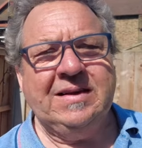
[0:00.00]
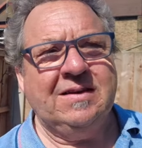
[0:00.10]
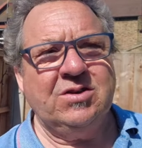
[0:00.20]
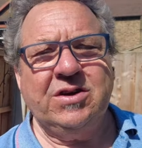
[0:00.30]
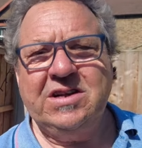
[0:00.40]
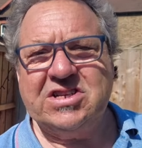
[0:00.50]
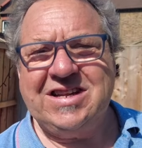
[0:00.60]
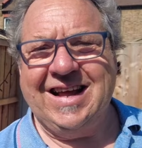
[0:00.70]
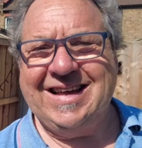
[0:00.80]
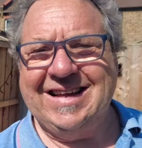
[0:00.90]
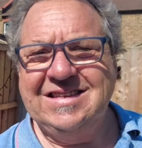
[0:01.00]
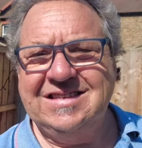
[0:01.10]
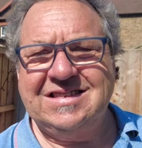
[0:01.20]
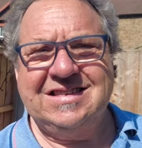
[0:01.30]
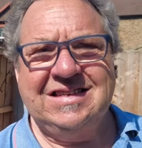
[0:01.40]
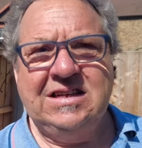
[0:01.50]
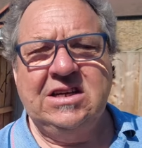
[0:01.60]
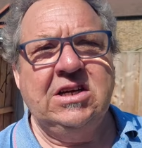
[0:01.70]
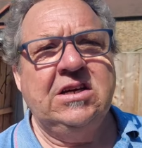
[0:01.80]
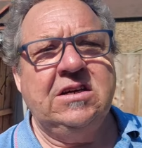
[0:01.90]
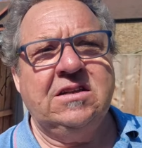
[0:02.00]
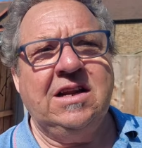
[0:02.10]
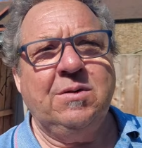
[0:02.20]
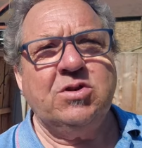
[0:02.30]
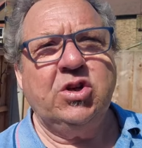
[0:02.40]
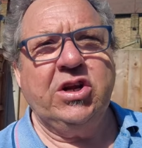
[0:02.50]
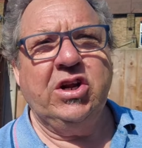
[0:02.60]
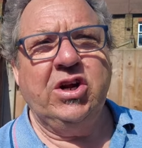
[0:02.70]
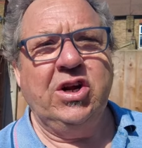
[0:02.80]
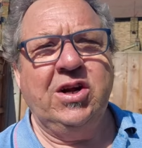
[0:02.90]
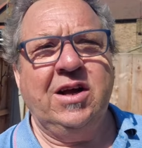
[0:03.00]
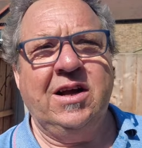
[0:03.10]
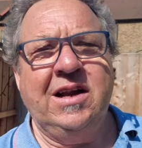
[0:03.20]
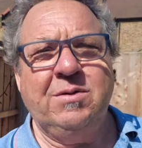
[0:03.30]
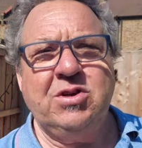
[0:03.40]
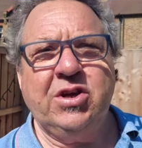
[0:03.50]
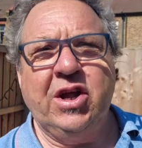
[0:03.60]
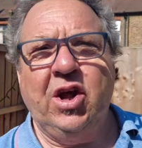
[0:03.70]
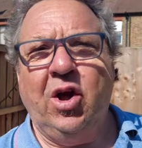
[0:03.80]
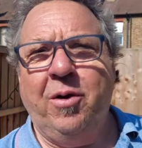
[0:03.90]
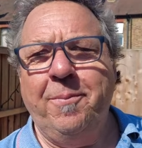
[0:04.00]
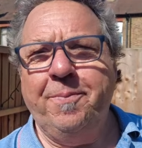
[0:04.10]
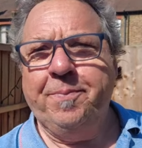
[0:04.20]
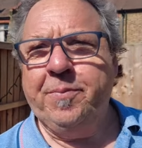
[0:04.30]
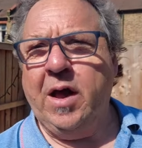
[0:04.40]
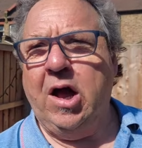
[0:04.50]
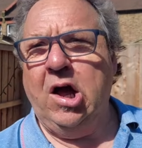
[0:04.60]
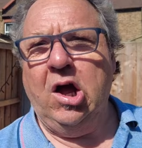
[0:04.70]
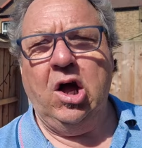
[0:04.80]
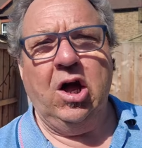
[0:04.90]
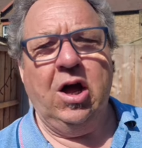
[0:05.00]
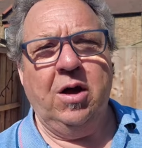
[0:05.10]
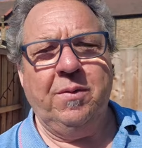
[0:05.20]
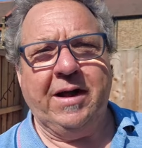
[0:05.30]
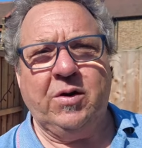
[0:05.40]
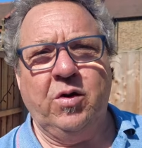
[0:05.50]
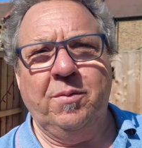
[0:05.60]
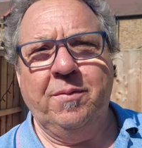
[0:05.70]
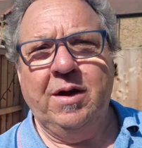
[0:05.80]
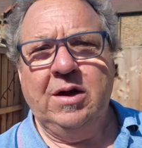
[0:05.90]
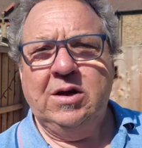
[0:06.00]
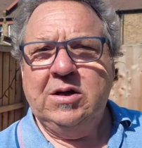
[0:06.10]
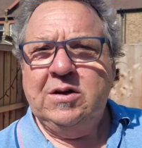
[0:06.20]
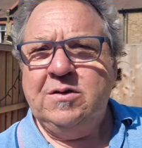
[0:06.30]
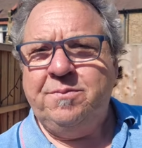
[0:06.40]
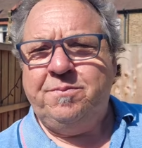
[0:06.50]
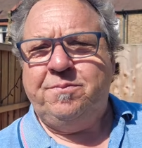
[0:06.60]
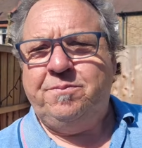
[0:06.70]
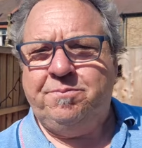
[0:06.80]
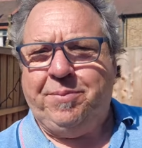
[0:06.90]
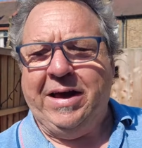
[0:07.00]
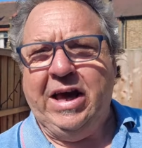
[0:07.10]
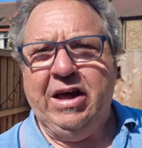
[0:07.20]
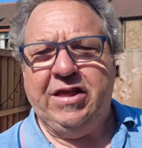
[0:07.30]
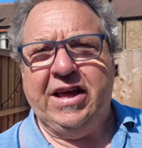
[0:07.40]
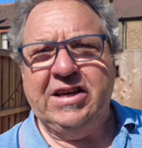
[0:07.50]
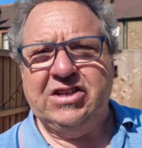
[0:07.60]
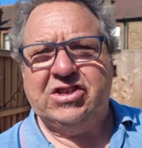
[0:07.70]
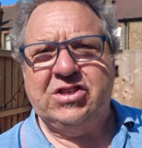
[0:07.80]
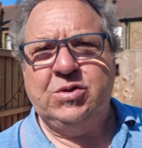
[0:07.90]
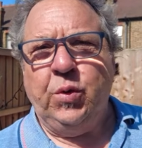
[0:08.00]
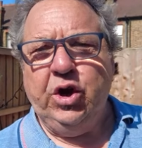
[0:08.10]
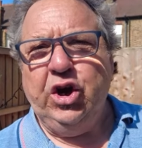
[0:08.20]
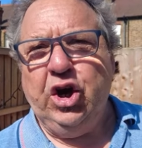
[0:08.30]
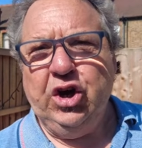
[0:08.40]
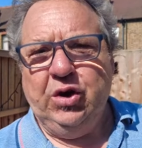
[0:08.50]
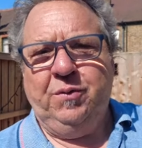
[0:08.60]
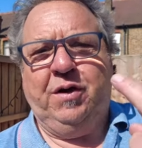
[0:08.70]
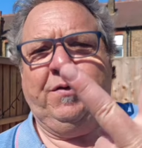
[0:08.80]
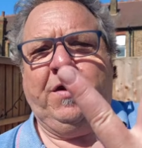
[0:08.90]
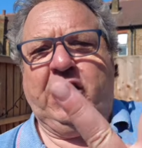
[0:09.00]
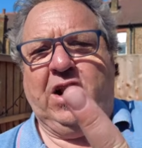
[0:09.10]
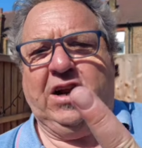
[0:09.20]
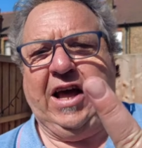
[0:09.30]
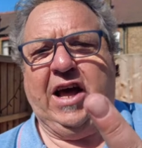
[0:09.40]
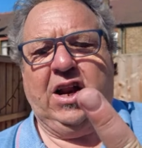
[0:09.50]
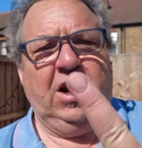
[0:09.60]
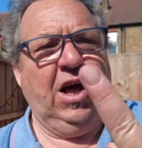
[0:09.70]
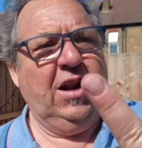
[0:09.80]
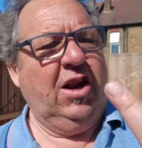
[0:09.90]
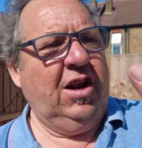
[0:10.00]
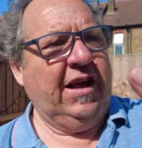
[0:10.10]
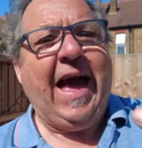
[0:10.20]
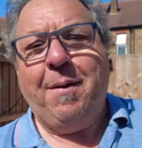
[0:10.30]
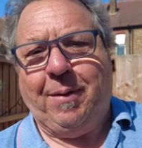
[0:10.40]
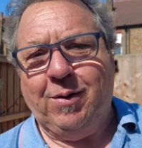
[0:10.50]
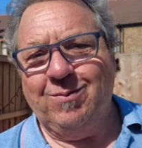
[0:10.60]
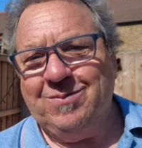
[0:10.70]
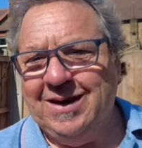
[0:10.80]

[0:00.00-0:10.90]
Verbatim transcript: I was looking at slug guns. Then I was looking at, and I was looking at um, uh, what do I call them, pingy things, if they got that, like catapult.